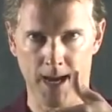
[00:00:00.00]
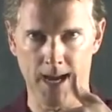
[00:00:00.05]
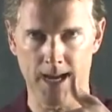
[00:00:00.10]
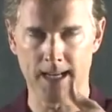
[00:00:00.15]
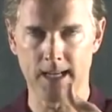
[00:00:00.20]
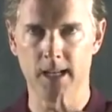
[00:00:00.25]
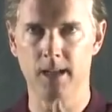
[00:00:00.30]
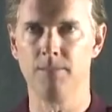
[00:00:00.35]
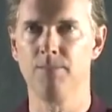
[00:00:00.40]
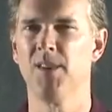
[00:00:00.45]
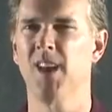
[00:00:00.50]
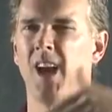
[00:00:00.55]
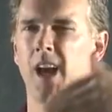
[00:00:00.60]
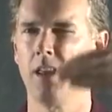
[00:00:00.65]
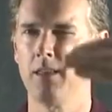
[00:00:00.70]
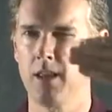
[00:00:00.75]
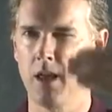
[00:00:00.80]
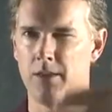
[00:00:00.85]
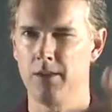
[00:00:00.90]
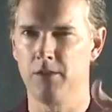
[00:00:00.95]
behind it,
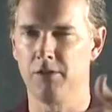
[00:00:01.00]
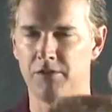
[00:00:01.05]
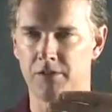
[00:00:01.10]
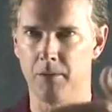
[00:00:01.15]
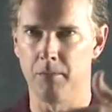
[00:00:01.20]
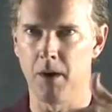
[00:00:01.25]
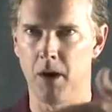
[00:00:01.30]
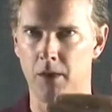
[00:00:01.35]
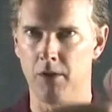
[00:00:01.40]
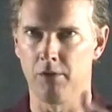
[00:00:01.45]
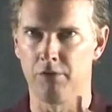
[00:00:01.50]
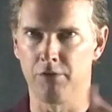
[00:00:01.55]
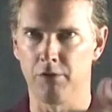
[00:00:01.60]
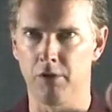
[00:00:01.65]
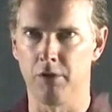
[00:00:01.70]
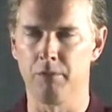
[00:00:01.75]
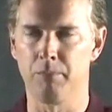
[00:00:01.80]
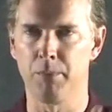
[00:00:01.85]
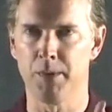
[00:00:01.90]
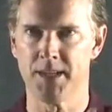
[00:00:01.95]
and then there's some other
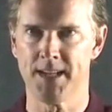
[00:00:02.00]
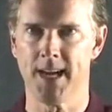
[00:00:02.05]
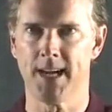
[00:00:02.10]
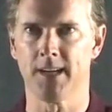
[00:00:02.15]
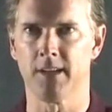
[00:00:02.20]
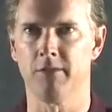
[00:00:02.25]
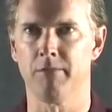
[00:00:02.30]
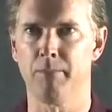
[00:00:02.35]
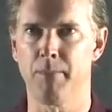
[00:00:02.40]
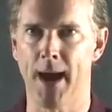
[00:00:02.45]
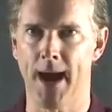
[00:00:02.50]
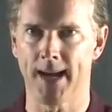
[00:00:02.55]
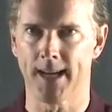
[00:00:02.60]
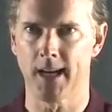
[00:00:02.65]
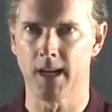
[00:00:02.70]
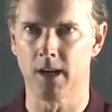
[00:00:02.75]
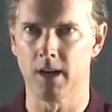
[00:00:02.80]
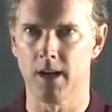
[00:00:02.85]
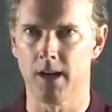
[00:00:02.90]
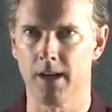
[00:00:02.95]
sort of protective
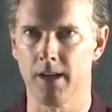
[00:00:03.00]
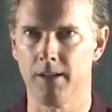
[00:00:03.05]
backing